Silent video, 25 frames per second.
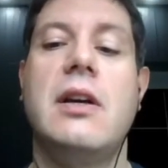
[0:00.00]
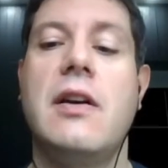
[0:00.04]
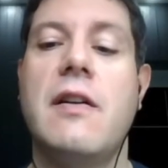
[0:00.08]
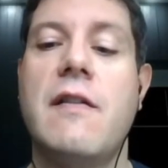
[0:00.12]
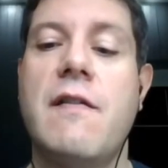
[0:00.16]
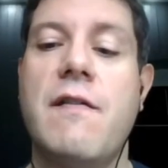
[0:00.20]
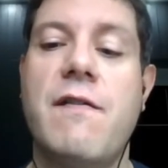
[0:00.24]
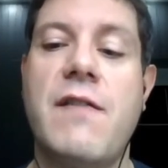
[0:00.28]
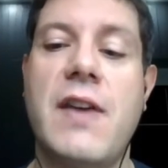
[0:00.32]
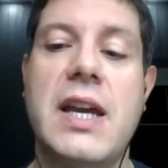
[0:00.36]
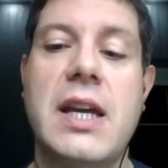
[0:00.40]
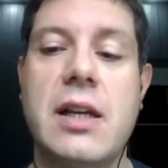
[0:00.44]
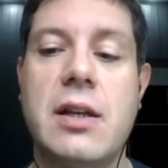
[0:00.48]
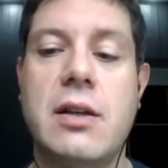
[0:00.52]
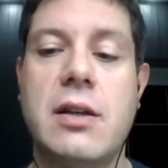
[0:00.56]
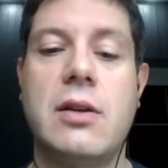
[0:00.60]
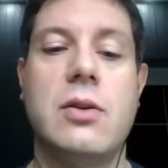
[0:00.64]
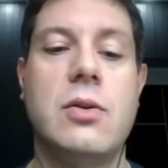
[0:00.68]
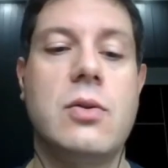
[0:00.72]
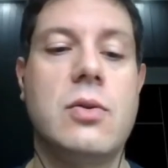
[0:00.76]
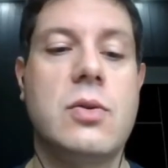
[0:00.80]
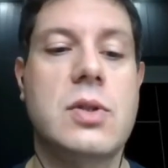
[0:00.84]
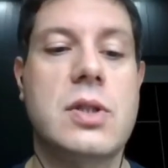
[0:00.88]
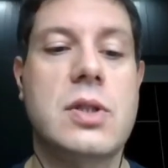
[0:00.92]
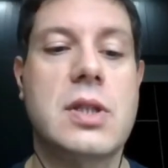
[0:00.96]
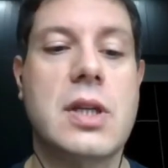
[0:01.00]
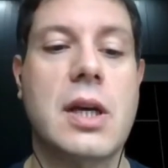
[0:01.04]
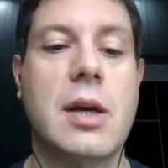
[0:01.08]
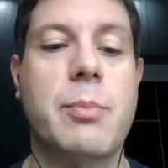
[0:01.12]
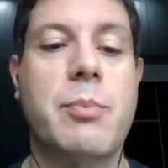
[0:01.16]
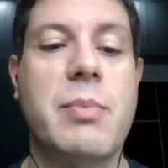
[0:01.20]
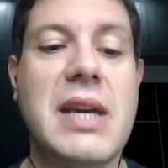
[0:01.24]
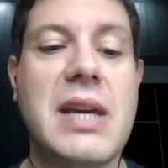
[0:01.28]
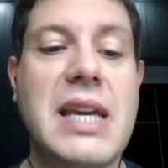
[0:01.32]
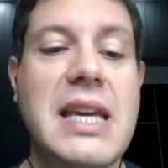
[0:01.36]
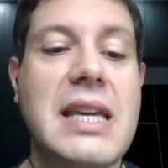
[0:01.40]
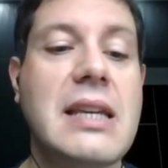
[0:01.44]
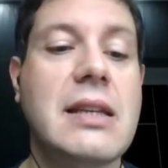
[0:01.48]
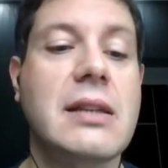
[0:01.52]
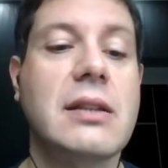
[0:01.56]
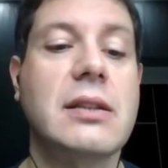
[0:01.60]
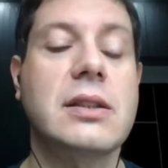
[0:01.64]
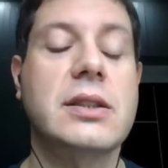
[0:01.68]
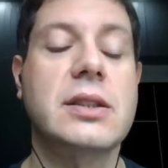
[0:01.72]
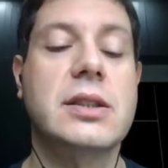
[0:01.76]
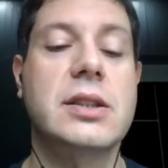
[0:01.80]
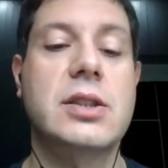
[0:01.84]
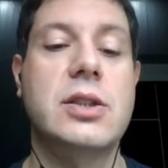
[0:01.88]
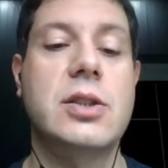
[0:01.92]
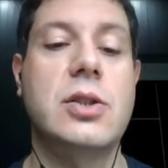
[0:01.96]
fake news
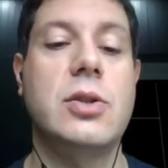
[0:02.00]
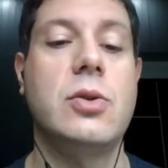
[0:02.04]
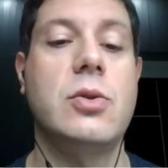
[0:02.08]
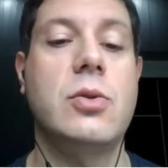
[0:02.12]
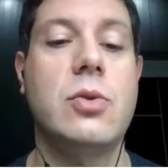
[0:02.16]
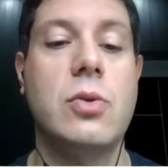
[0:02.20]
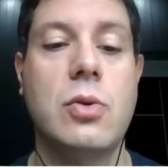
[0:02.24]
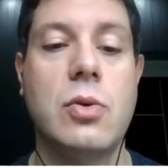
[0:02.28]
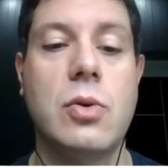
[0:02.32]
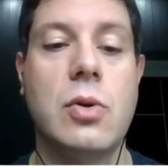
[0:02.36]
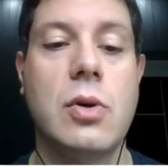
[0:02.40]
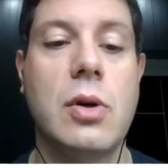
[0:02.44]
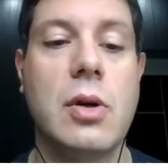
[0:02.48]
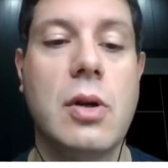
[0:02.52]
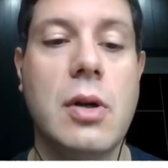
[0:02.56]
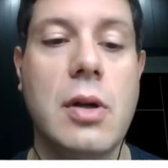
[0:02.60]
appeals to